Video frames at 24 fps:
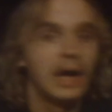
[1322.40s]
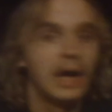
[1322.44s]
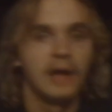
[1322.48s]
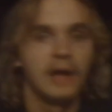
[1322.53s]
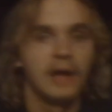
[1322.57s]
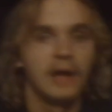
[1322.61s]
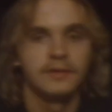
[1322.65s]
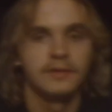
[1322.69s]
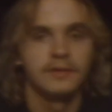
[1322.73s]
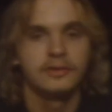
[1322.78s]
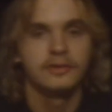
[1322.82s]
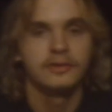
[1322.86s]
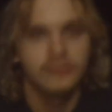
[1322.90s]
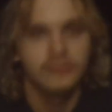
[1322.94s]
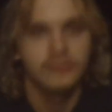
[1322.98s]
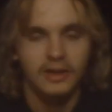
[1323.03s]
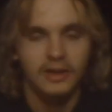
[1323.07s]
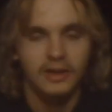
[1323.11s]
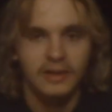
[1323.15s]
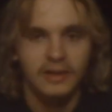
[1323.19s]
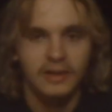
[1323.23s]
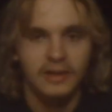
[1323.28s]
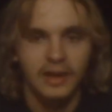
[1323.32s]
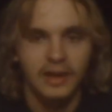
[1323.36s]
And
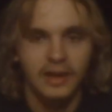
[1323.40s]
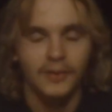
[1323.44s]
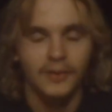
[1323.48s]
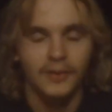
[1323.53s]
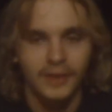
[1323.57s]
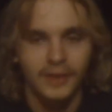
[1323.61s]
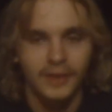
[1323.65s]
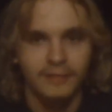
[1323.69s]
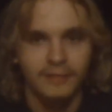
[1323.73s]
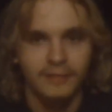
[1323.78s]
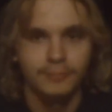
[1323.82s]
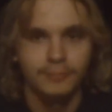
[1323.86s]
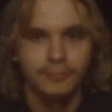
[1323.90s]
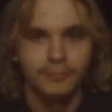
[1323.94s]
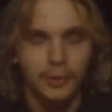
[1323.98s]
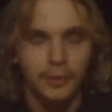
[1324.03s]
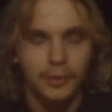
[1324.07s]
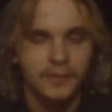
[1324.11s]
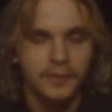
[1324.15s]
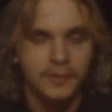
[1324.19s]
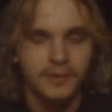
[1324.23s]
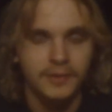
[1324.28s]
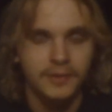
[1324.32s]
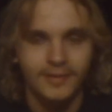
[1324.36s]
inshallah, I will have
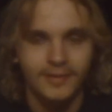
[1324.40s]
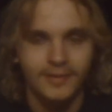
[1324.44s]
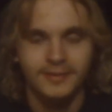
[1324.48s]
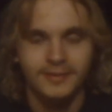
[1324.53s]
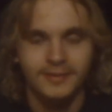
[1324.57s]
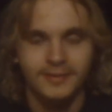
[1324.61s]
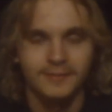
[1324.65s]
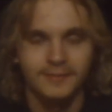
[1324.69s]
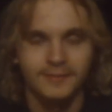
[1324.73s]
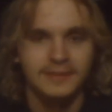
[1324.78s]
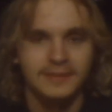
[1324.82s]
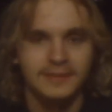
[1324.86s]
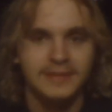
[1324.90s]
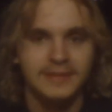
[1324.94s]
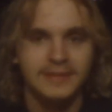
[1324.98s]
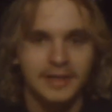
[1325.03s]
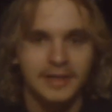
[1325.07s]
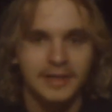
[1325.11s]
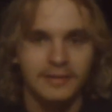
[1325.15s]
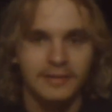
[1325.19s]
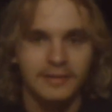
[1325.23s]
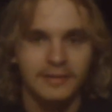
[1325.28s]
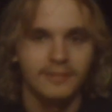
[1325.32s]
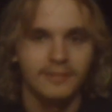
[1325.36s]
broken you out of this
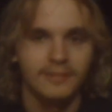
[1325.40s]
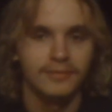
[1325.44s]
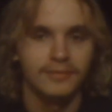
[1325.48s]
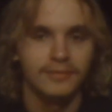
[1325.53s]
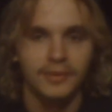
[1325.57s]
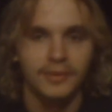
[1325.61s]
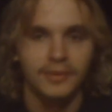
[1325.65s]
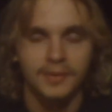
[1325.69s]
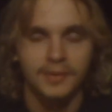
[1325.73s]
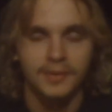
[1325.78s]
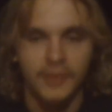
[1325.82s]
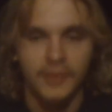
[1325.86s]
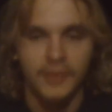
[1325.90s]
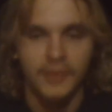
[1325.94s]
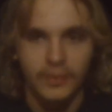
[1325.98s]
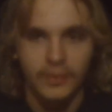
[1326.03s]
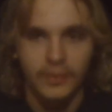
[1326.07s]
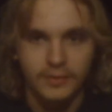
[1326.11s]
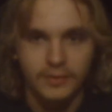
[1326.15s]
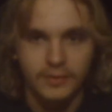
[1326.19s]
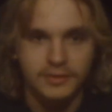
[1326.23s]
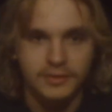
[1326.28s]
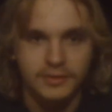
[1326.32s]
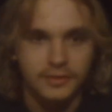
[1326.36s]
cycle of not
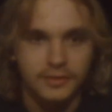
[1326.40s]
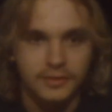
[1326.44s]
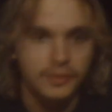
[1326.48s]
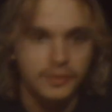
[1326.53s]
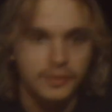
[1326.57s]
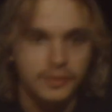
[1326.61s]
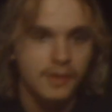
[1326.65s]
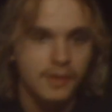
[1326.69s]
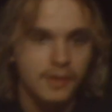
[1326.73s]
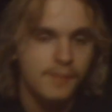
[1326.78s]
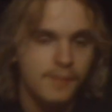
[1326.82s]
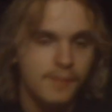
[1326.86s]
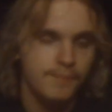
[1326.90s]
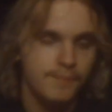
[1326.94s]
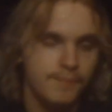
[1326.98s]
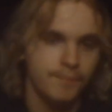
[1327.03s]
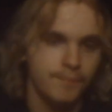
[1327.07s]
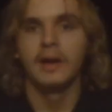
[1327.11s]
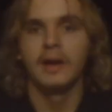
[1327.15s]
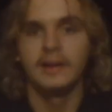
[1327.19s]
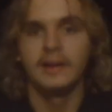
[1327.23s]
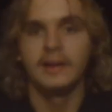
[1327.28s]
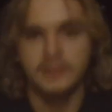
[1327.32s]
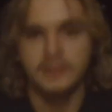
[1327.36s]
knowing what to do.
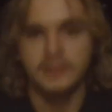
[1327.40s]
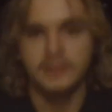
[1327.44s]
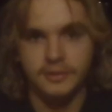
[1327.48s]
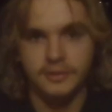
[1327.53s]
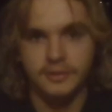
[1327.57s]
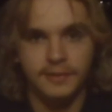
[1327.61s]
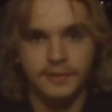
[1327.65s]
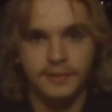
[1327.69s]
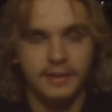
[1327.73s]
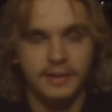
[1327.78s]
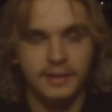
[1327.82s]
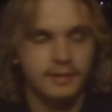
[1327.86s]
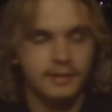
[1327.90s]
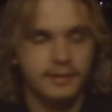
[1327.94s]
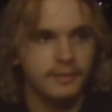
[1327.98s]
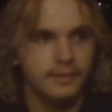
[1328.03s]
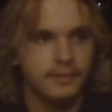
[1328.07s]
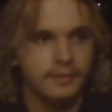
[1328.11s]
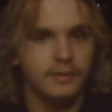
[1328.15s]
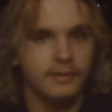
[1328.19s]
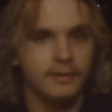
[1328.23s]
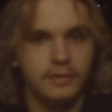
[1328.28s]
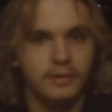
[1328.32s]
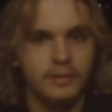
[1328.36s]
And so that
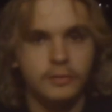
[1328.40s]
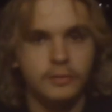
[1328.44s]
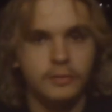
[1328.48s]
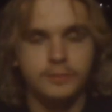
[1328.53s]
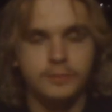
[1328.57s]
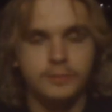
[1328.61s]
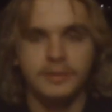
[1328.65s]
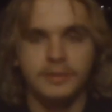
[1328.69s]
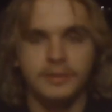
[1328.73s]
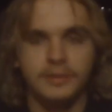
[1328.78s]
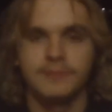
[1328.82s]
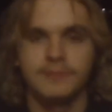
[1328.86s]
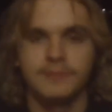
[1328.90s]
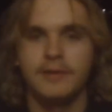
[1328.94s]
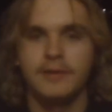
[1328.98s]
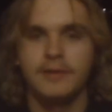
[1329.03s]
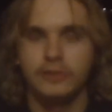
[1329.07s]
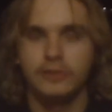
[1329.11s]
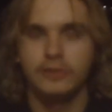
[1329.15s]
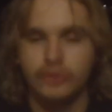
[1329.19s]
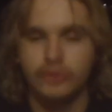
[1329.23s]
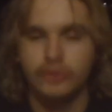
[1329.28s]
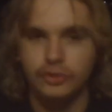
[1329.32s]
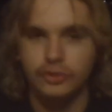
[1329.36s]
concludes my
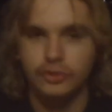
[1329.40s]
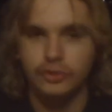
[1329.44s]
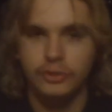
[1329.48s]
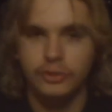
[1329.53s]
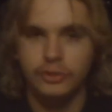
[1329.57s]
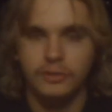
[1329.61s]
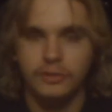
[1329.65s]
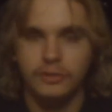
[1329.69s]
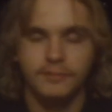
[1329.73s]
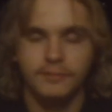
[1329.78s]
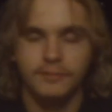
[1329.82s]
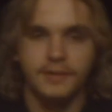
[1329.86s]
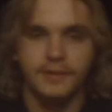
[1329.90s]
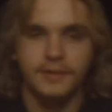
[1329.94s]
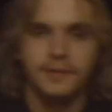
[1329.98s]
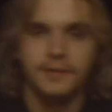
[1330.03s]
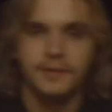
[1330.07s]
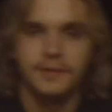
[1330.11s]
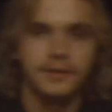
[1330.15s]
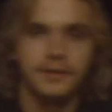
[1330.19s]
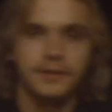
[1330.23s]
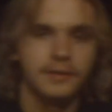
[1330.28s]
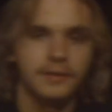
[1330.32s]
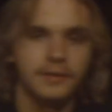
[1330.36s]
very short,
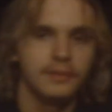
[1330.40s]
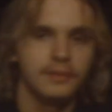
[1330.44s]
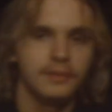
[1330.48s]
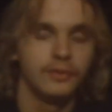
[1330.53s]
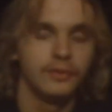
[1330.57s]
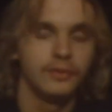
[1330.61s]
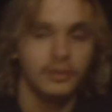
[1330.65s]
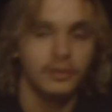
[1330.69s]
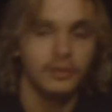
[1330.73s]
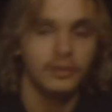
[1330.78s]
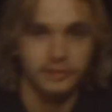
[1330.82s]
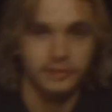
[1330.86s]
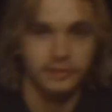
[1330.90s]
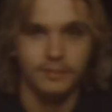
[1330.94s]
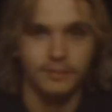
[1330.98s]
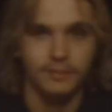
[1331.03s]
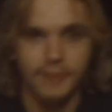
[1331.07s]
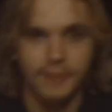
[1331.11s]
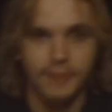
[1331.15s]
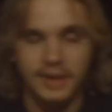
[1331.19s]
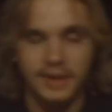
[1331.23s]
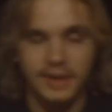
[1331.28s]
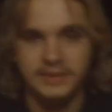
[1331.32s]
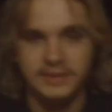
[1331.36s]
very
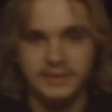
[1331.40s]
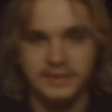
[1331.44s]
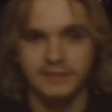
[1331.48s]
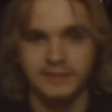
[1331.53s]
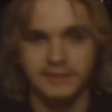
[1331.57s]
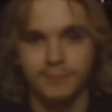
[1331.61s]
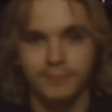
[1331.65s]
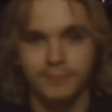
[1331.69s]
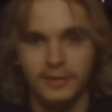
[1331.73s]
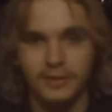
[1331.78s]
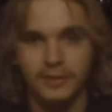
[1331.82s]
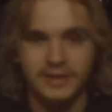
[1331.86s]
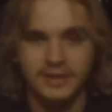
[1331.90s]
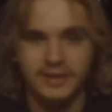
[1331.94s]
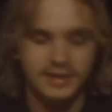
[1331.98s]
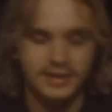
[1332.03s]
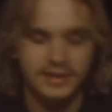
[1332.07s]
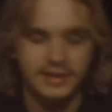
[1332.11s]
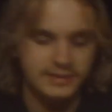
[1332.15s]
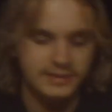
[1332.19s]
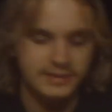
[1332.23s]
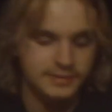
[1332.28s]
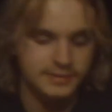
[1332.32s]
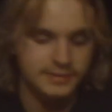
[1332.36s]
non-comprehensive
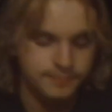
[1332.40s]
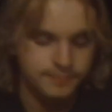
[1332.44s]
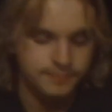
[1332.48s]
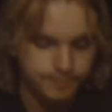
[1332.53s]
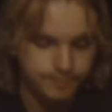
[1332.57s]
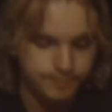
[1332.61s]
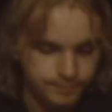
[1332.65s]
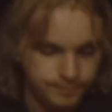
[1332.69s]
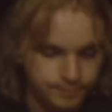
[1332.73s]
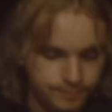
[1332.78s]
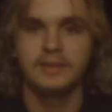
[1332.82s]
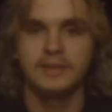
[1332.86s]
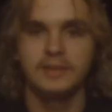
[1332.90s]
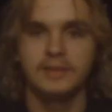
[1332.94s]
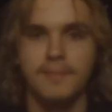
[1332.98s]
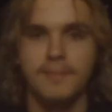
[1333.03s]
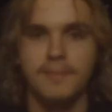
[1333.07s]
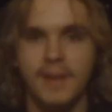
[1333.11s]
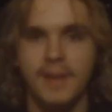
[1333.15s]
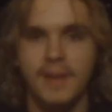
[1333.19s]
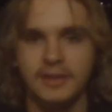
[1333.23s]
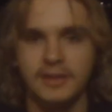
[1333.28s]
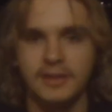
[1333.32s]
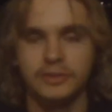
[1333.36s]
podcast, at least
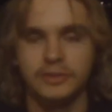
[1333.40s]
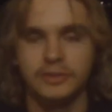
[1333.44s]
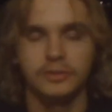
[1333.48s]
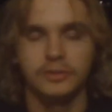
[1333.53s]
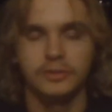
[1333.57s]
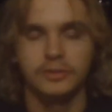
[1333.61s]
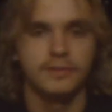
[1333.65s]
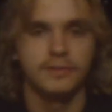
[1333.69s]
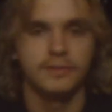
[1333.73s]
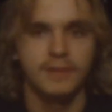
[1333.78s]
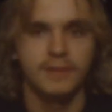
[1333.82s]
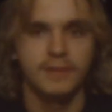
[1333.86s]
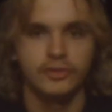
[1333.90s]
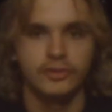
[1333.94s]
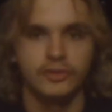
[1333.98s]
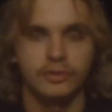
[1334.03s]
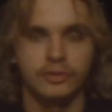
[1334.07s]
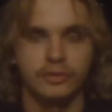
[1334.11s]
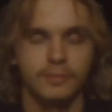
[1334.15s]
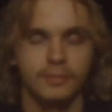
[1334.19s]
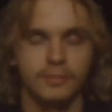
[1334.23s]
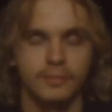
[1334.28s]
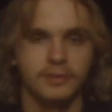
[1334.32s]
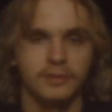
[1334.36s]
compared to
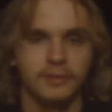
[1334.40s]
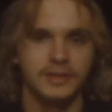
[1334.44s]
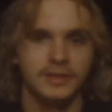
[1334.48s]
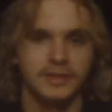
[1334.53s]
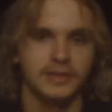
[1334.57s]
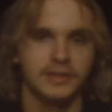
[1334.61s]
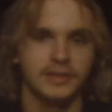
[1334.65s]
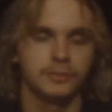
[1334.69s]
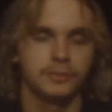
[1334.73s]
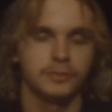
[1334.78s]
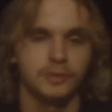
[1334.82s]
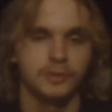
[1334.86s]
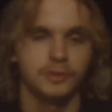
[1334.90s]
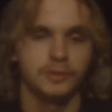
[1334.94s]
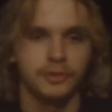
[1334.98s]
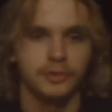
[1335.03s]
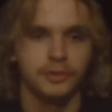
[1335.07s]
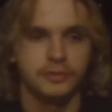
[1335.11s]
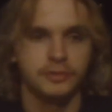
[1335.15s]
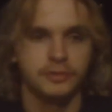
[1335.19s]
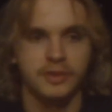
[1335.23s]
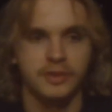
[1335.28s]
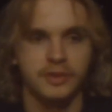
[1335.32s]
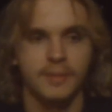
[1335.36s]
conventional podcasts, which are
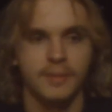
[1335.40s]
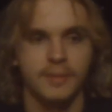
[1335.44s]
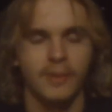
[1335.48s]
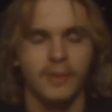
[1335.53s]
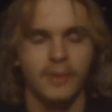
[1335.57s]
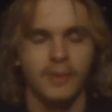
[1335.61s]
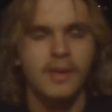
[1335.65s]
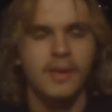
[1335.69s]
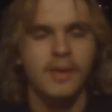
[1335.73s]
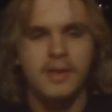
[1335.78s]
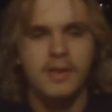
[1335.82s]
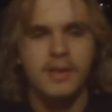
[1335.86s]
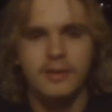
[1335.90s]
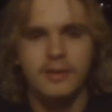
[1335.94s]
usually about